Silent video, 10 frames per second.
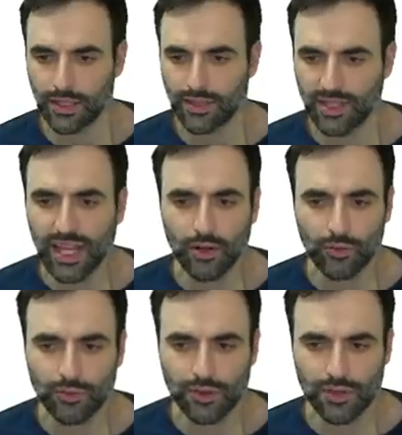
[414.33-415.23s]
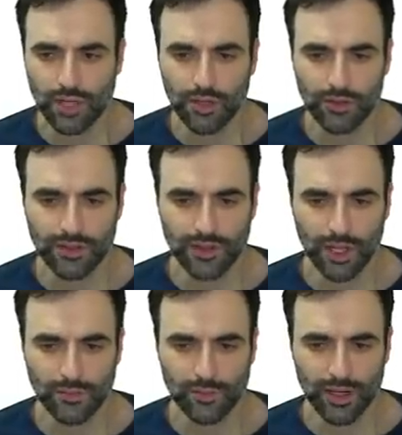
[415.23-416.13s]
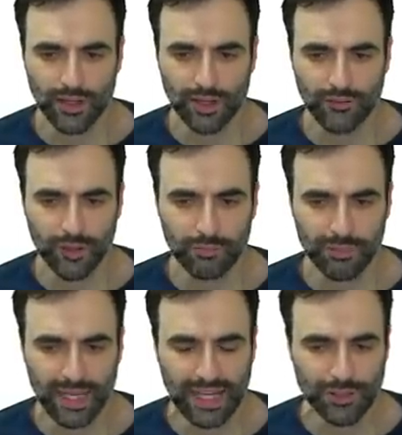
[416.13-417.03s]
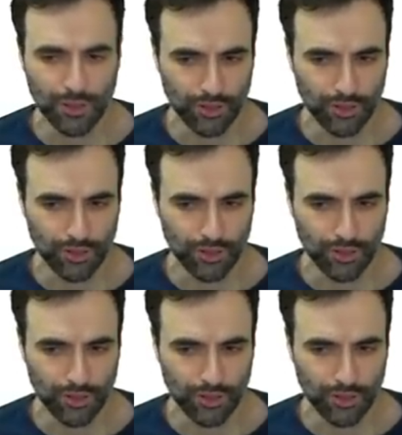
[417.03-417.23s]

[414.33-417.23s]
The state-owned Securities Times ran a front-page